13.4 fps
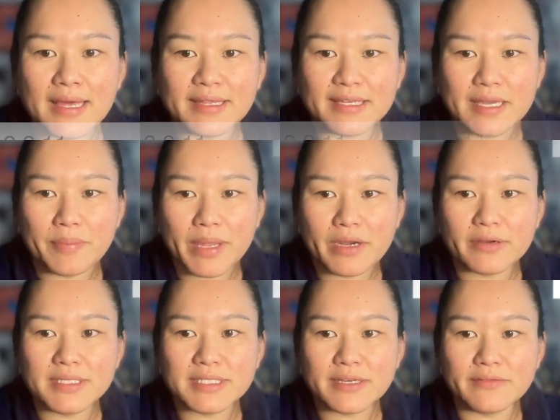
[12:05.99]
The
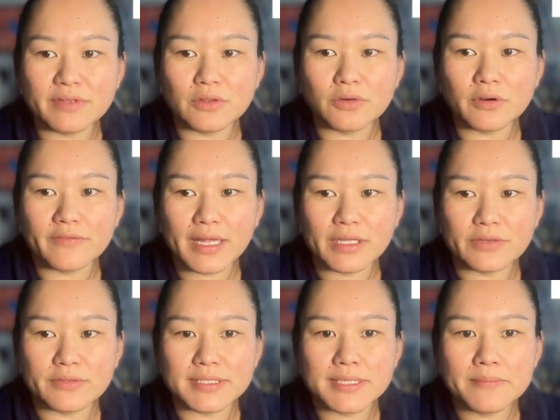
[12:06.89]
appearance of the lore
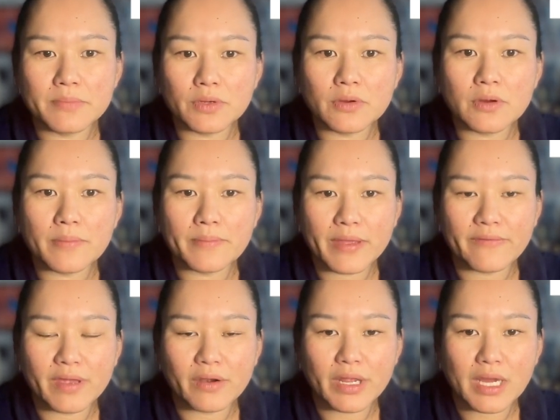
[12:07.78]
value symbol may
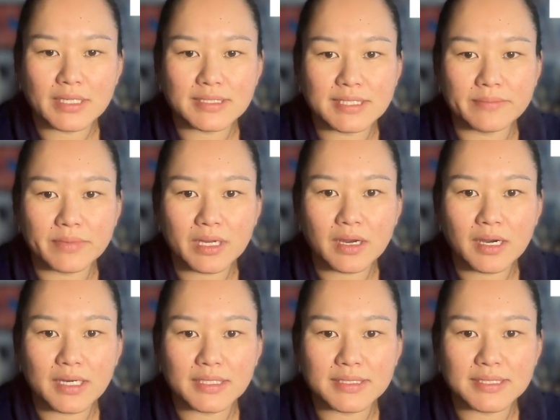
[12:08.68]
vary on some
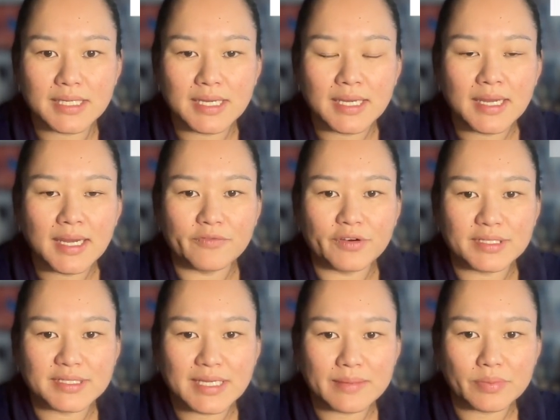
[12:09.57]
cards, for
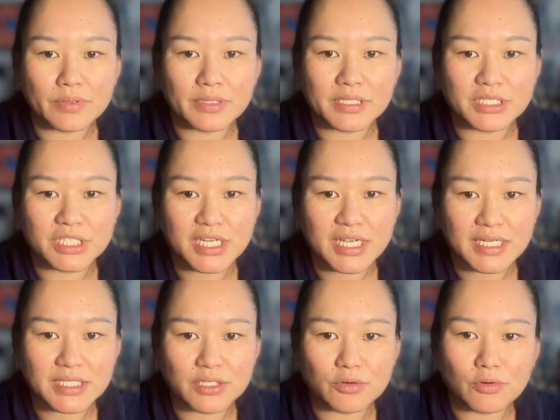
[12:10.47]
example,
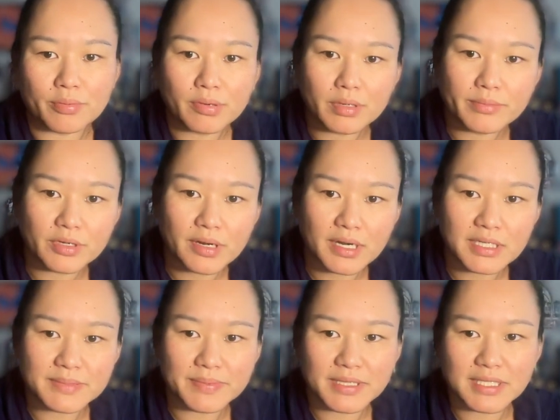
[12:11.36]
enchanted or promo
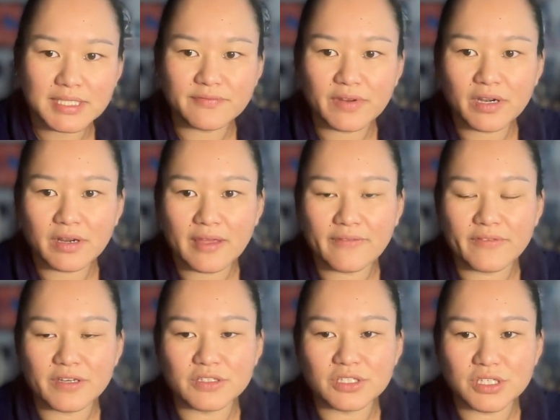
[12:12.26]
cards, but these
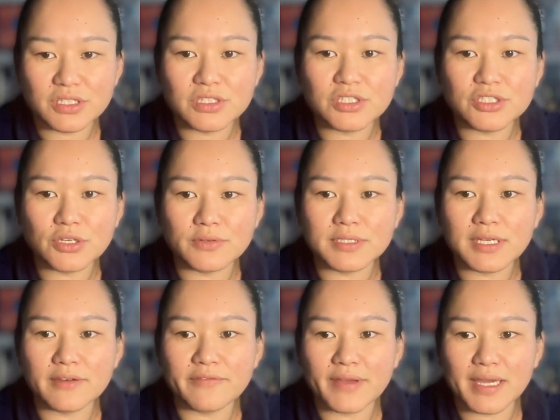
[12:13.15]
variations don't
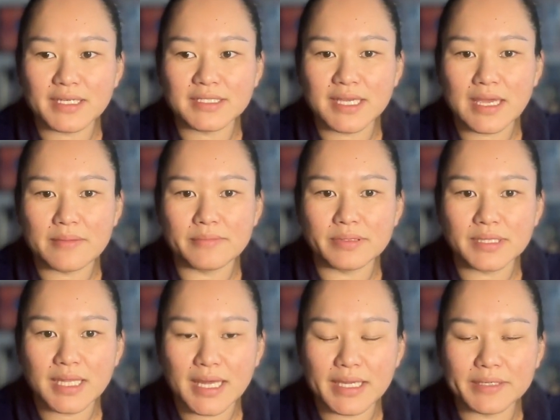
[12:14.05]
affect
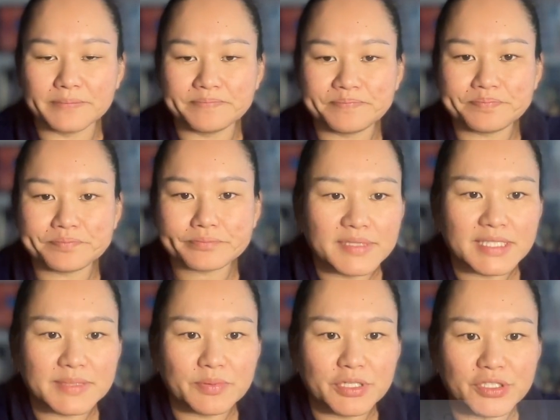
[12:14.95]
gameplay.
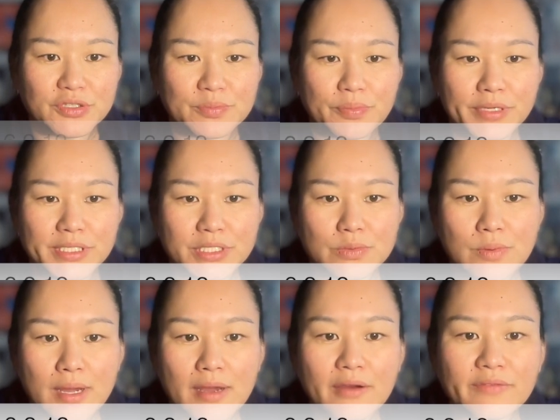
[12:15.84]

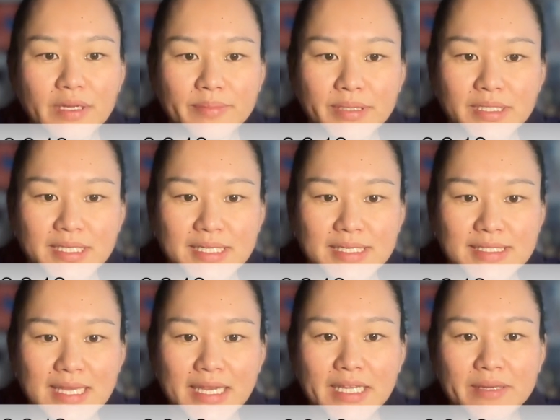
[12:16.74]
6.2.12
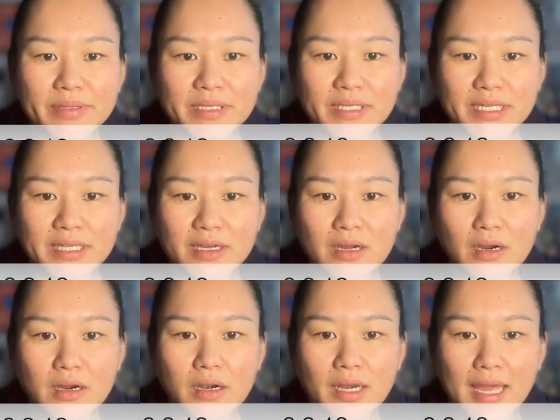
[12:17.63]
abilities, any ability the
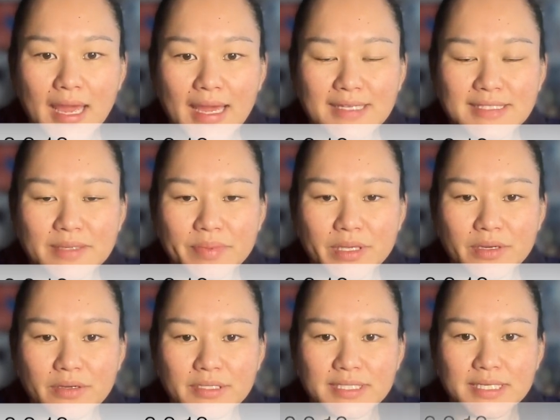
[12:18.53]
card has
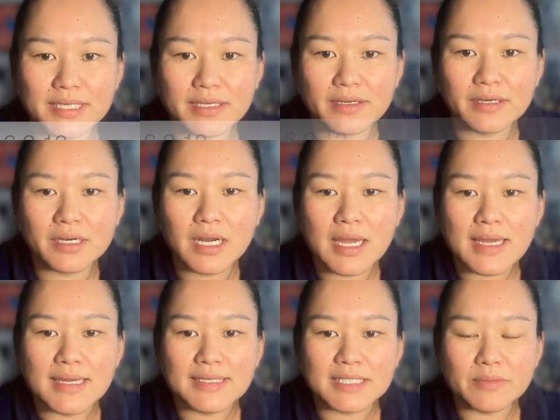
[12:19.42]
appears here.
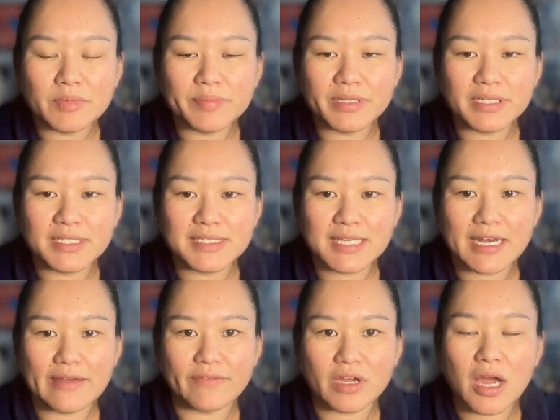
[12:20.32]
Some abilities
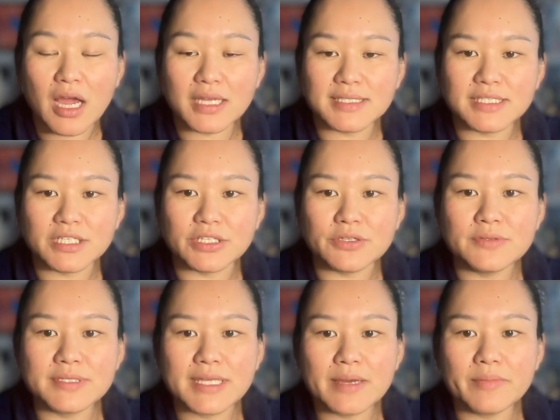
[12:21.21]
can have a cost to
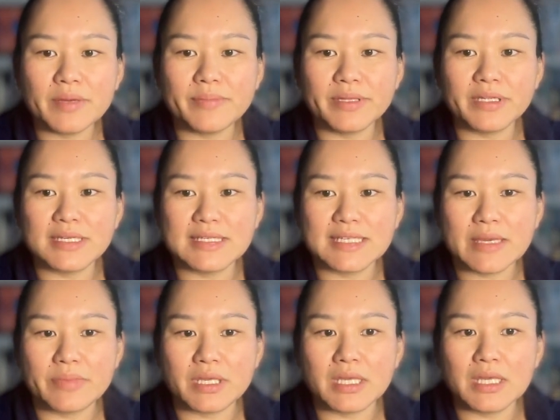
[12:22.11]
use them. Abilities
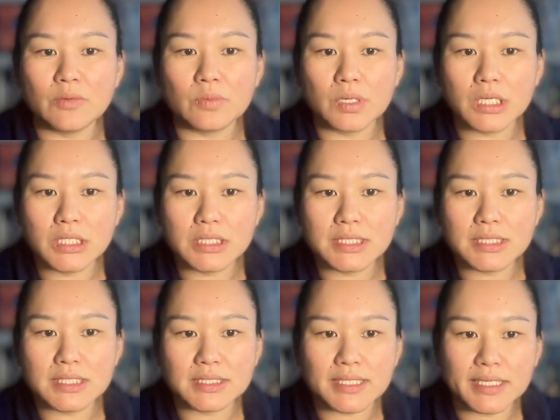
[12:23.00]
can be keywords,
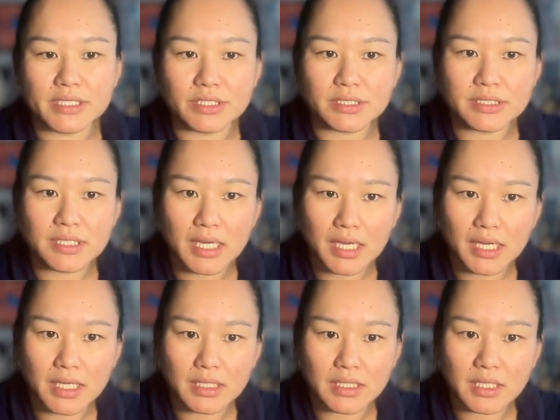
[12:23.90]
see section
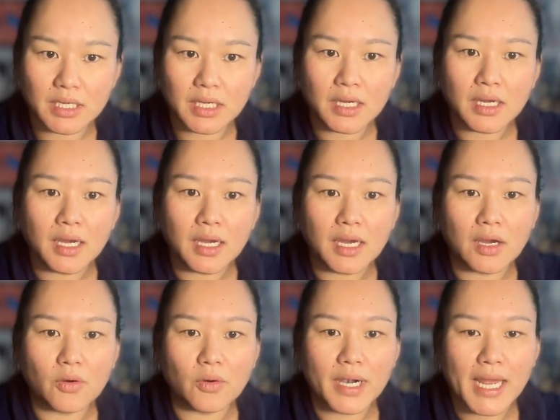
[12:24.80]
10,
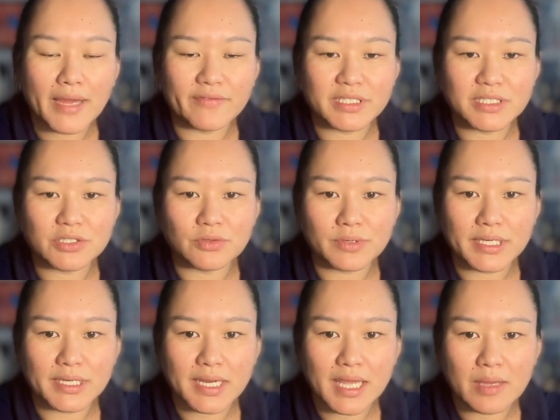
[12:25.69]
or have a
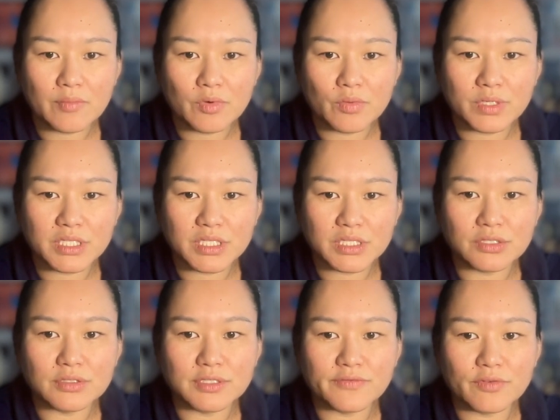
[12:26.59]
story name, which is
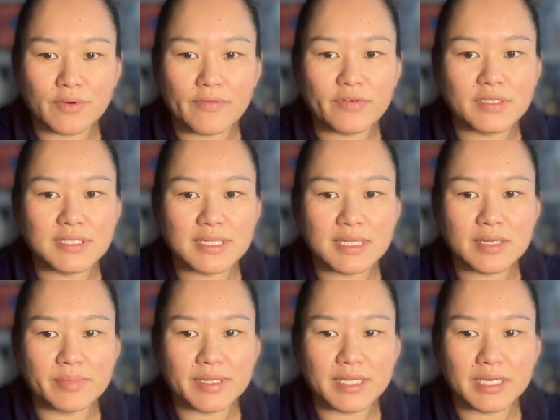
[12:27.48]
used for referencing the
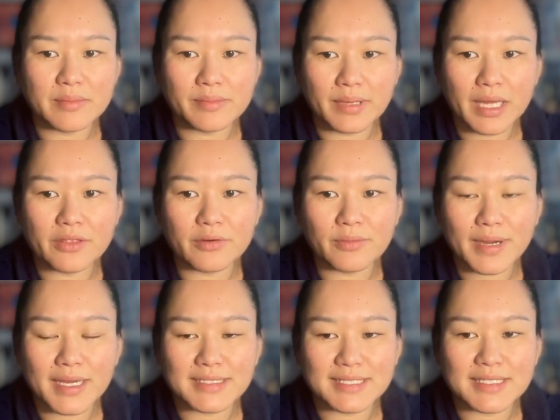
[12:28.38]
ability, but
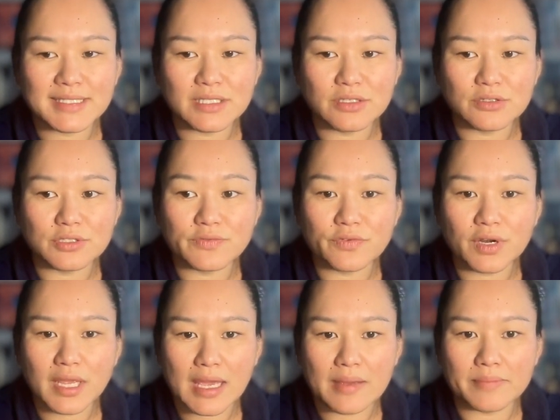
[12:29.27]
otherwise isn't used
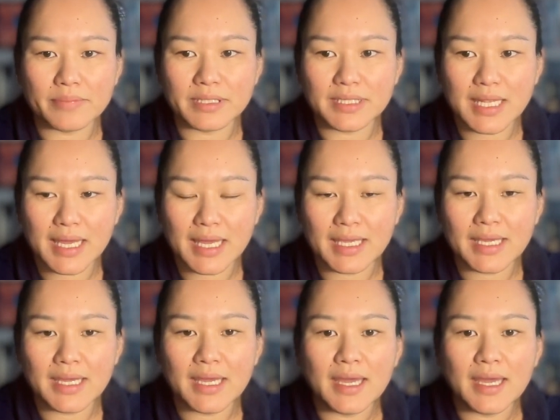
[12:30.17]
for gameplay.